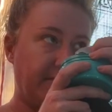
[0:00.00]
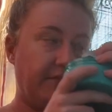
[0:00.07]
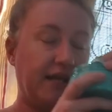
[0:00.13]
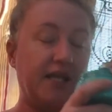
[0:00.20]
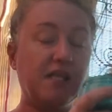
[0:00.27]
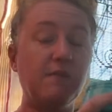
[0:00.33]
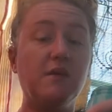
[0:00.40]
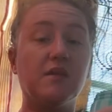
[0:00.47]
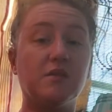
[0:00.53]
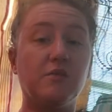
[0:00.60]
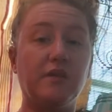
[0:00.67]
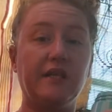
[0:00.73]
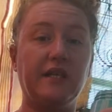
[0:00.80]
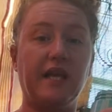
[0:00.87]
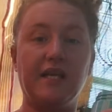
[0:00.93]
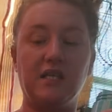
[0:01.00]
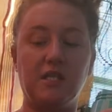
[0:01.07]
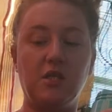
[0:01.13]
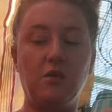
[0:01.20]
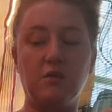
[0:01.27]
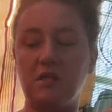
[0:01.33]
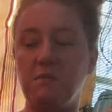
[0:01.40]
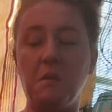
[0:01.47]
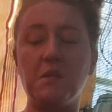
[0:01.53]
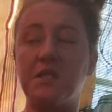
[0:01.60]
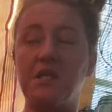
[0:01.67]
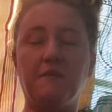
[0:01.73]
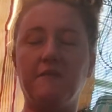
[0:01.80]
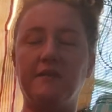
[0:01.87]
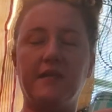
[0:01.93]
That smells really nice too. It smells
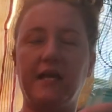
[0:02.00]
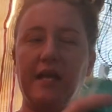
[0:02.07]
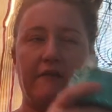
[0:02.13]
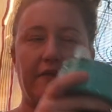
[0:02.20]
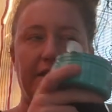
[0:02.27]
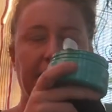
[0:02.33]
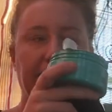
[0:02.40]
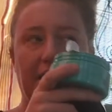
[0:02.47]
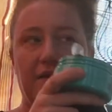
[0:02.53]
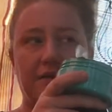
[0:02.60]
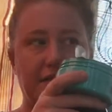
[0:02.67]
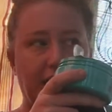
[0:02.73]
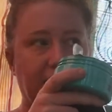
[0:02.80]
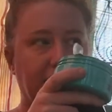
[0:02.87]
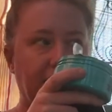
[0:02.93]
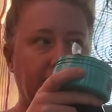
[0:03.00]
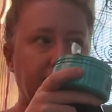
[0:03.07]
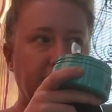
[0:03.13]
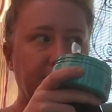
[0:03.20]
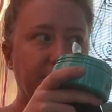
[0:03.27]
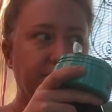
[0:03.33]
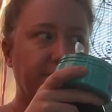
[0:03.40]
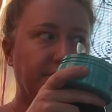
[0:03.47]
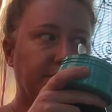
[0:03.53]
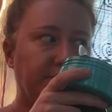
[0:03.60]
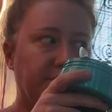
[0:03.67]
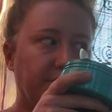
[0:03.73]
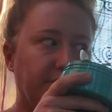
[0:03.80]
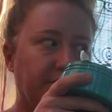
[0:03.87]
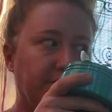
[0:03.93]
different than everything else. I think
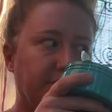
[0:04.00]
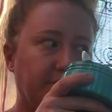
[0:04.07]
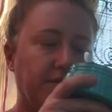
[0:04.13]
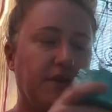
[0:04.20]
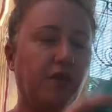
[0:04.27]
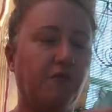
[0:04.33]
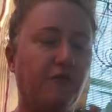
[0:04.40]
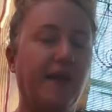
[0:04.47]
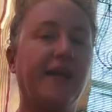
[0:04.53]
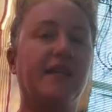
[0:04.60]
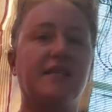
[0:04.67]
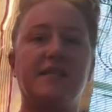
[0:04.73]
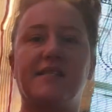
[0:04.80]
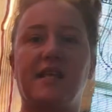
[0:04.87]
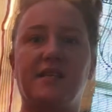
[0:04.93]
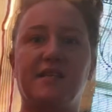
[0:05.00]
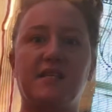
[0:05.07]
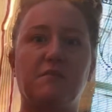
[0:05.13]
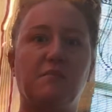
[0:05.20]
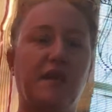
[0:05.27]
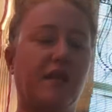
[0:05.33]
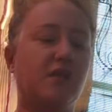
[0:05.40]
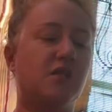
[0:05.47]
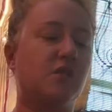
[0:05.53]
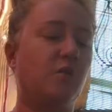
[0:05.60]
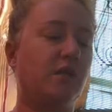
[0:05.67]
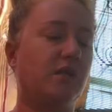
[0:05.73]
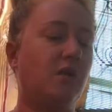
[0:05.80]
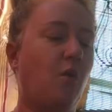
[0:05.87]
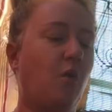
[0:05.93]
the frankincense mixed
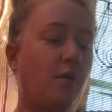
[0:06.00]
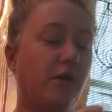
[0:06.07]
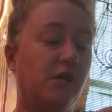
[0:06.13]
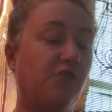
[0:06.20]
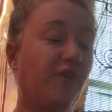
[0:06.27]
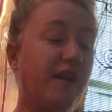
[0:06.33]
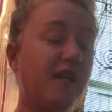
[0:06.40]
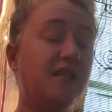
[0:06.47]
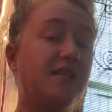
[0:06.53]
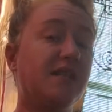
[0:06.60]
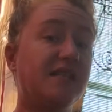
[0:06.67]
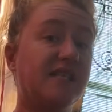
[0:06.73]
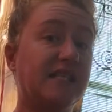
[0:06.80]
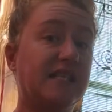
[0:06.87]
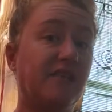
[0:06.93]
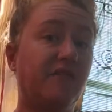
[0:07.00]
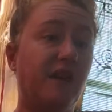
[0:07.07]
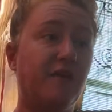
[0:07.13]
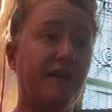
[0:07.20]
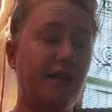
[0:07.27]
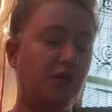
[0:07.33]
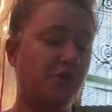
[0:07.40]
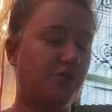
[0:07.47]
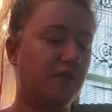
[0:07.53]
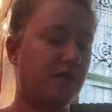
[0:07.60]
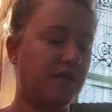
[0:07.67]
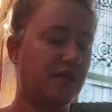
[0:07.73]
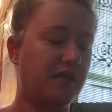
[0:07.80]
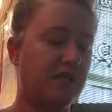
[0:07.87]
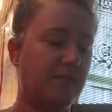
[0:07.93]
with the orange. Frankincense is a very
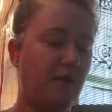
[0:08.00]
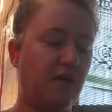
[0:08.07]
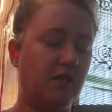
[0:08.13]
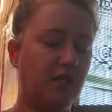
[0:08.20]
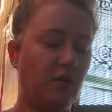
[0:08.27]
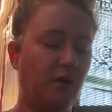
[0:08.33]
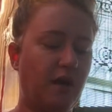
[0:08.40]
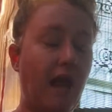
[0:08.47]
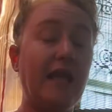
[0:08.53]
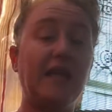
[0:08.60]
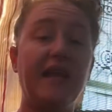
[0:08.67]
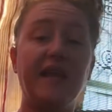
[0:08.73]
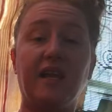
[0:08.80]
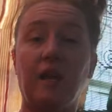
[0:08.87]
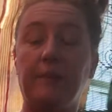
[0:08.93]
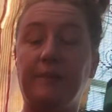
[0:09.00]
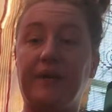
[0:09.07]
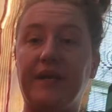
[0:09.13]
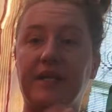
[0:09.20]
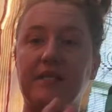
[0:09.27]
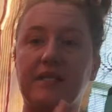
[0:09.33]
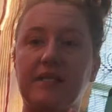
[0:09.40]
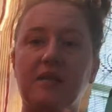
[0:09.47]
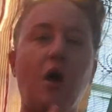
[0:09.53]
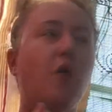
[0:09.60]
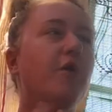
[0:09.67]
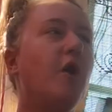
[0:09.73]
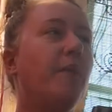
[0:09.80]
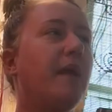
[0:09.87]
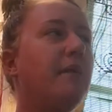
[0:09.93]
interesting smell to it. I like it, but it's, oh
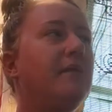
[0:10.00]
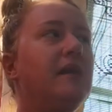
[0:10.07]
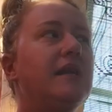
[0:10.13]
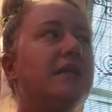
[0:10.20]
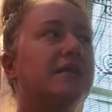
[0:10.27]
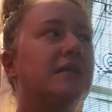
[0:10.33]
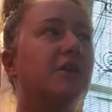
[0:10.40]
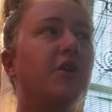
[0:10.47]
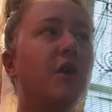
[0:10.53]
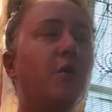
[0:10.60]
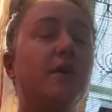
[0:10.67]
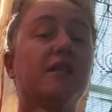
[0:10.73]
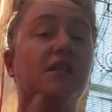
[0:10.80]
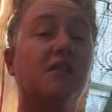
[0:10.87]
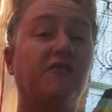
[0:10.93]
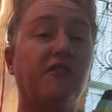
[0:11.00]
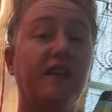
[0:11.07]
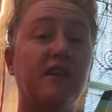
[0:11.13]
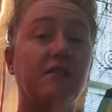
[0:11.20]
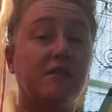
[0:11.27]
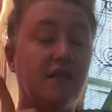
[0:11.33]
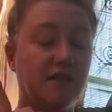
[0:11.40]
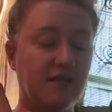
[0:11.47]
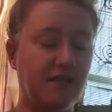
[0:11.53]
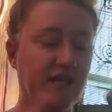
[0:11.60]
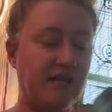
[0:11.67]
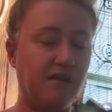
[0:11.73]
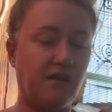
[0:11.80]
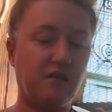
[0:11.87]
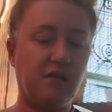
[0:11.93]
no, maybe it is, you know what, it's the frankincense and
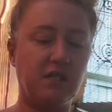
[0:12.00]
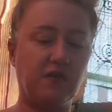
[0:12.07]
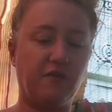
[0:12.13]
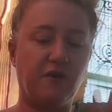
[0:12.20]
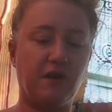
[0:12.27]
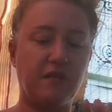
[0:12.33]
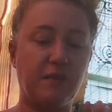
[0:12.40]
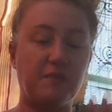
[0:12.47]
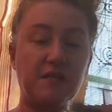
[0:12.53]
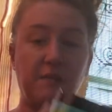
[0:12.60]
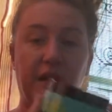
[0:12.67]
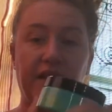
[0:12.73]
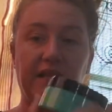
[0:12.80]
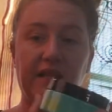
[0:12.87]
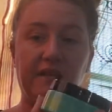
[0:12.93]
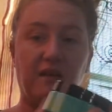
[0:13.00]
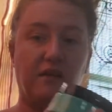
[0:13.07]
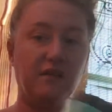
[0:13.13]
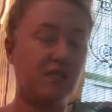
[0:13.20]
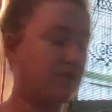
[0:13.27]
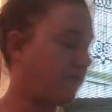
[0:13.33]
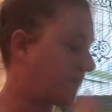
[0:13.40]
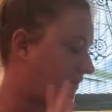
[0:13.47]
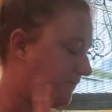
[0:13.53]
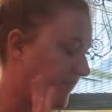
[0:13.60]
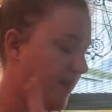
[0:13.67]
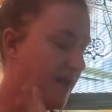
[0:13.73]
that Douglas fir. I'm smelling that Douglas fir.